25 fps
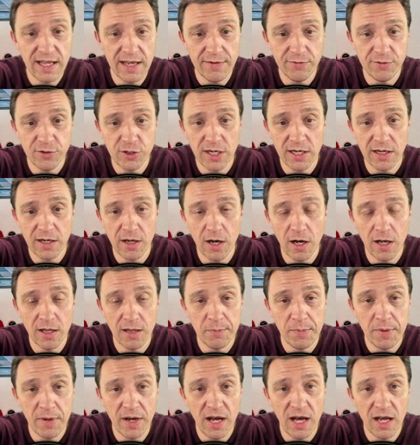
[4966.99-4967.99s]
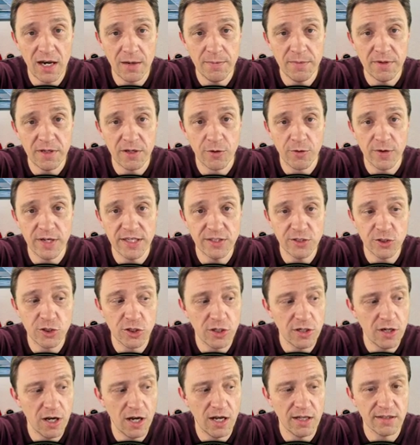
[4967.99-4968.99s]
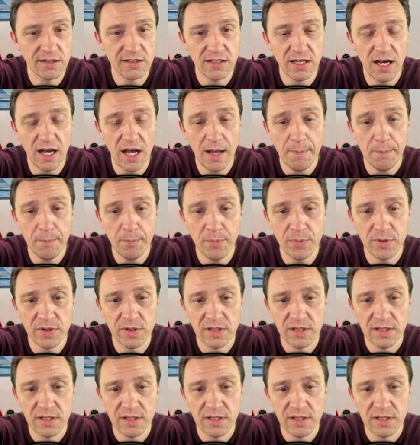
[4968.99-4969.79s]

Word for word: Lev four ek on bottom, Kristijan on top.